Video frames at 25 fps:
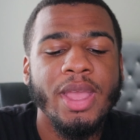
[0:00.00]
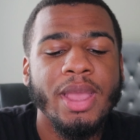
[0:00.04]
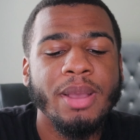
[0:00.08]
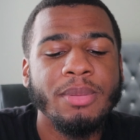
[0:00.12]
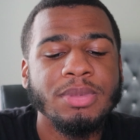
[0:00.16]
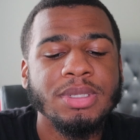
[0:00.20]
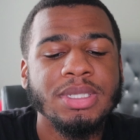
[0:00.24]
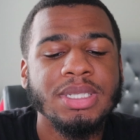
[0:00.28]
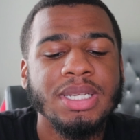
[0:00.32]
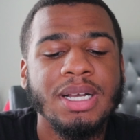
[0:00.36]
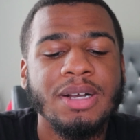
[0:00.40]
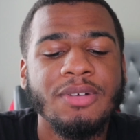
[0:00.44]

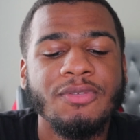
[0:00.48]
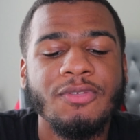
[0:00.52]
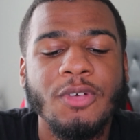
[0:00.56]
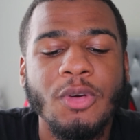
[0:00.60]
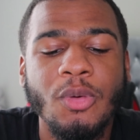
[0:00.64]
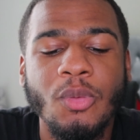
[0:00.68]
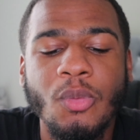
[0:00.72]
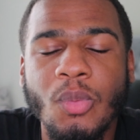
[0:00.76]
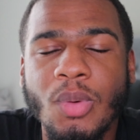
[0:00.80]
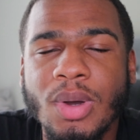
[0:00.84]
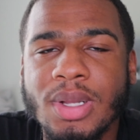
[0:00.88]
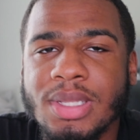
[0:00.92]
Amazon
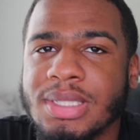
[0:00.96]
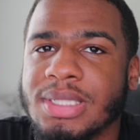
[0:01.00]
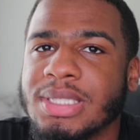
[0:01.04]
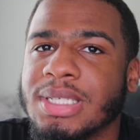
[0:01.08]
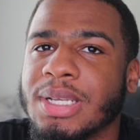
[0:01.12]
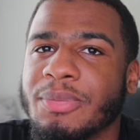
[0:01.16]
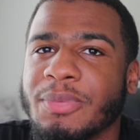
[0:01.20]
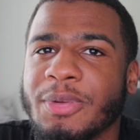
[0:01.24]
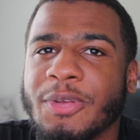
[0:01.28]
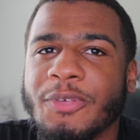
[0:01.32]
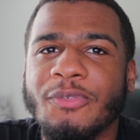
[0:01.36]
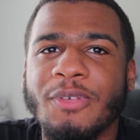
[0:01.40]
for
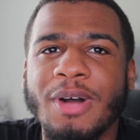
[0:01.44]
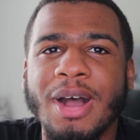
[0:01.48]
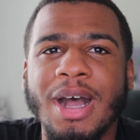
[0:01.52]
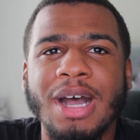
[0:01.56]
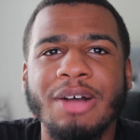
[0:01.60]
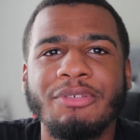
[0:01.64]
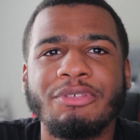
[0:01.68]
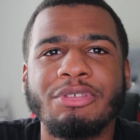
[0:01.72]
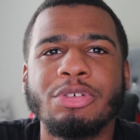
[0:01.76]
$175.